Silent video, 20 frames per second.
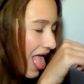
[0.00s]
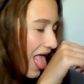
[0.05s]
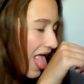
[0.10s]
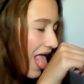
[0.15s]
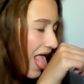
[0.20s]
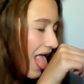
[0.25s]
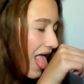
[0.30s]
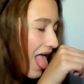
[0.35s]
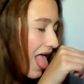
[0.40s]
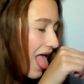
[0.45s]

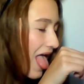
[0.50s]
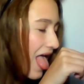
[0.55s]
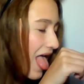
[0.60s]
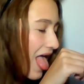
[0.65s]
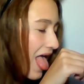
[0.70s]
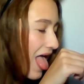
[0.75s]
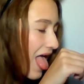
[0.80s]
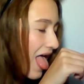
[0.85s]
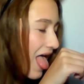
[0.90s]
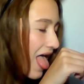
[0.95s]

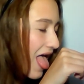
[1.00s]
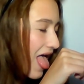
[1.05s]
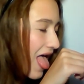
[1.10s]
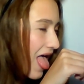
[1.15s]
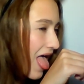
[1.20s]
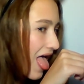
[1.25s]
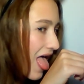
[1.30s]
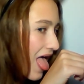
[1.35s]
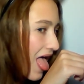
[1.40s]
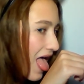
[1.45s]

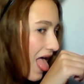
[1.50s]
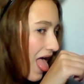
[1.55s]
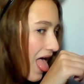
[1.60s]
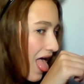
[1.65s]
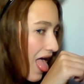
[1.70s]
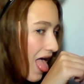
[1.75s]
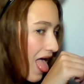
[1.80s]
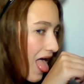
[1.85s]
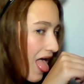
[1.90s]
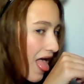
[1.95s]

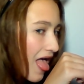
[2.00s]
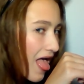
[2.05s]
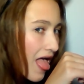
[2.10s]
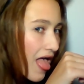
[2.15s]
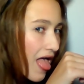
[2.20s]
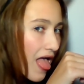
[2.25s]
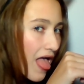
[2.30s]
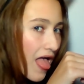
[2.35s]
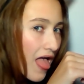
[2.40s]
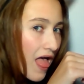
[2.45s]

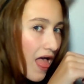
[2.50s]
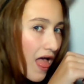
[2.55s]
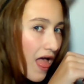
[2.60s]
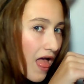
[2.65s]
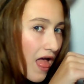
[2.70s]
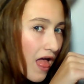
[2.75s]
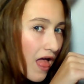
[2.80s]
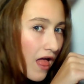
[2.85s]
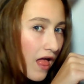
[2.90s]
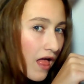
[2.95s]

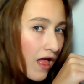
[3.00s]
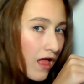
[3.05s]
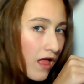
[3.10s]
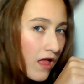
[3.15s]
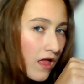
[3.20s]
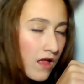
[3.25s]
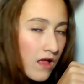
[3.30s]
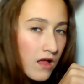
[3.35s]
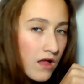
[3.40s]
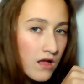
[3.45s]

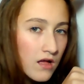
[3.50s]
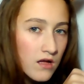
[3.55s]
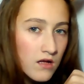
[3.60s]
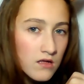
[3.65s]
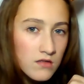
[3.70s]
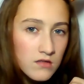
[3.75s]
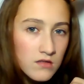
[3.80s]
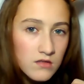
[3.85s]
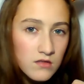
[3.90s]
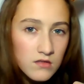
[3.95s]

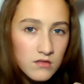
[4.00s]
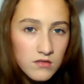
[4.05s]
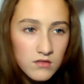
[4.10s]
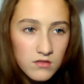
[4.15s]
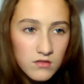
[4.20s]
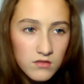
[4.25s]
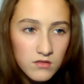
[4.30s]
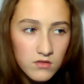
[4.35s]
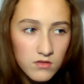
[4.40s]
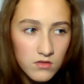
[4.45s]

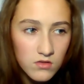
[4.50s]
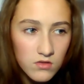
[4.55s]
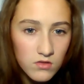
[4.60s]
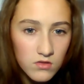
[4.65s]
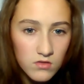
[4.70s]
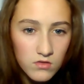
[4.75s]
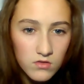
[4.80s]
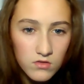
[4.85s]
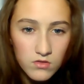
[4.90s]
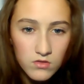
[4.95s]

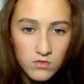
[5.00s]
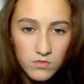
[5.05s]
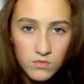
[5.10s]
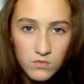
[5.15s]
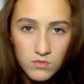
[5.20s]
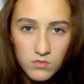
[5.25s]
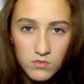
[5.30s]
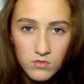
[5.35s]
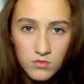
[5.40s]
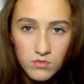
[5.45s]

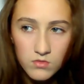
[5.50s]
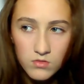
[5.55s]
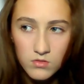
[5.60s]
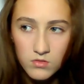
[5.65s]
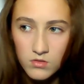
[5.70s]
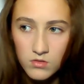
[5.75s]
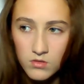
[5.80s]
[no speech]